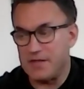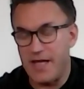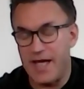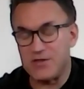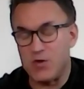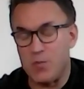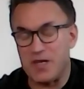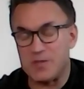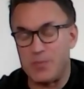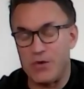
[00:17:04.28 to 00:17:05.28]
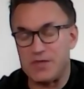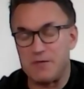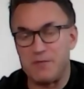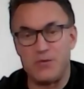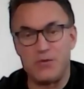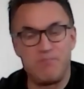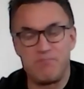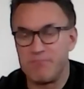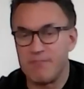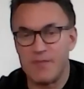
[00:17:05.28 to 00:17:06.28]
text could be exploited for
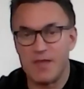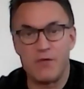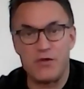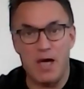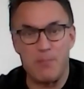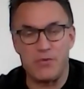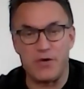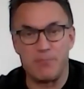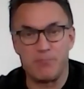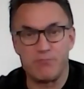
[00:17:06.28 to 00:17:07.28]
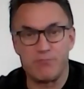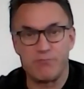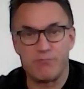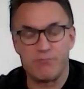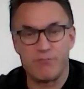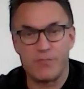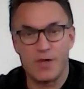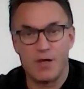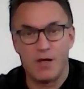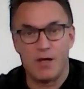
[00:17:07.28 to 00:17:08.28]
vocabulary.
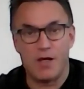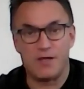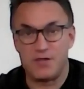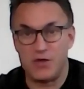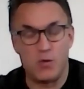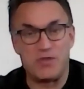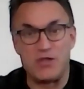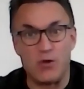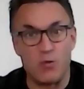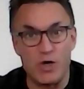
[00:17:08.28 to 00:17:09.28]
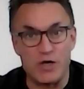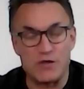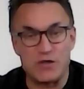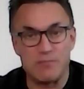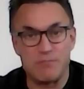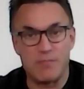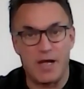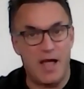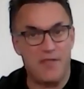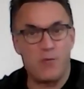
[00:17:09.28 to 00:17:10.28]
It could be single words.
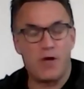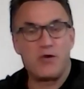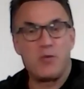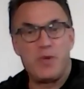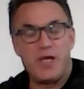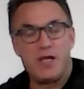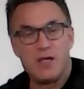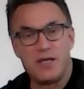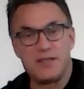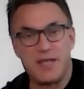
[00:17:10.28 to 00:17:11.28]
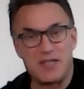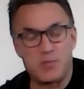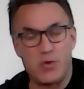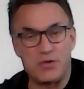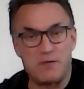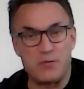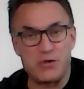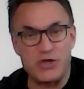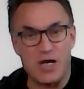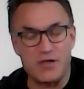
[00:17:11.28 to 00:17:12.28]
Another one could be instead exploited for
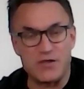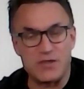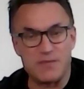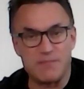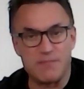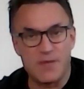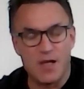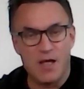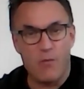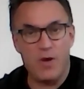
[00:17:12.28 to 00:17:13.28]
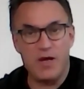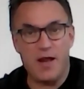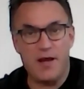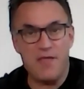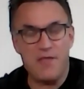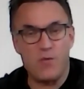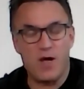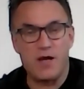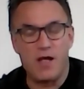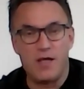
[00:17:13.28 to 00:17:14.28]
chunks. With another
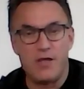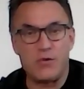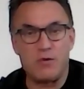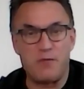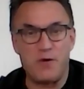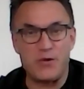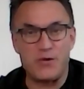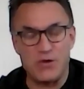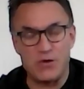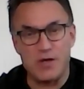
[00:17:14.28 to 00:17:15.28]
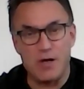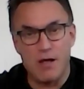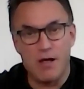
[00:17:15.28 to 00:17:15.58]
one, you could focus on